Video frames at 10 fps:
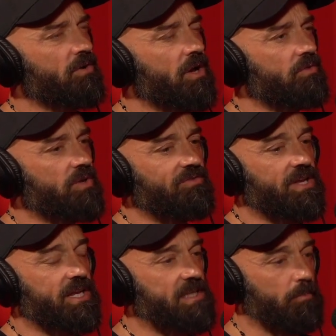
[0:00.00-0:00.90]
I'll give you
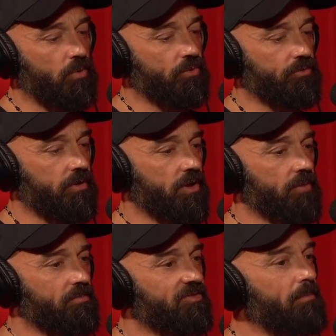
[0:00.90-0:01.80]
an example.
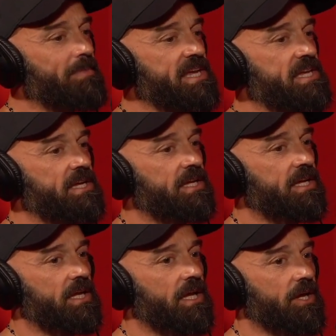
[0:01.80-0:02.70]
For me,
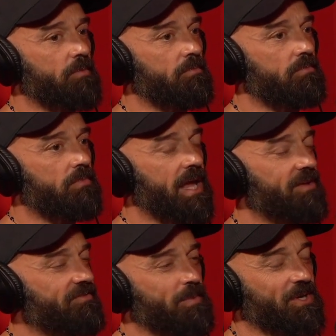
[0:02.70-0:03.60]

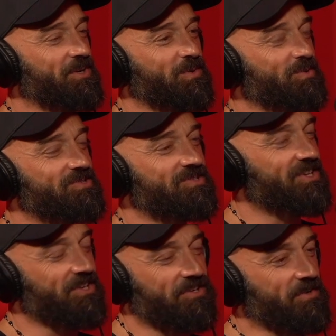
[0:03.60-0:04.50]
everybody knows,
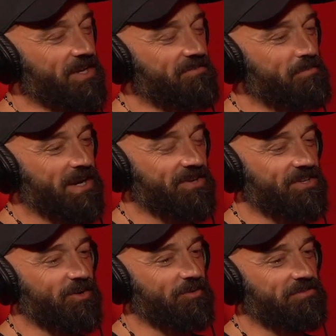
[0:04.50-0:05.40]
even back at
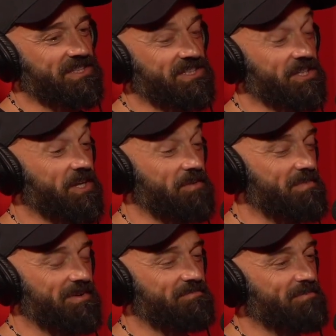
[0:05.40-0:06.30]
the office, and
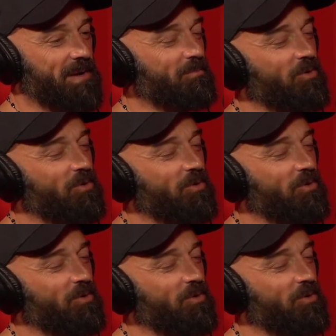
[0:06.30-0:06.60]
my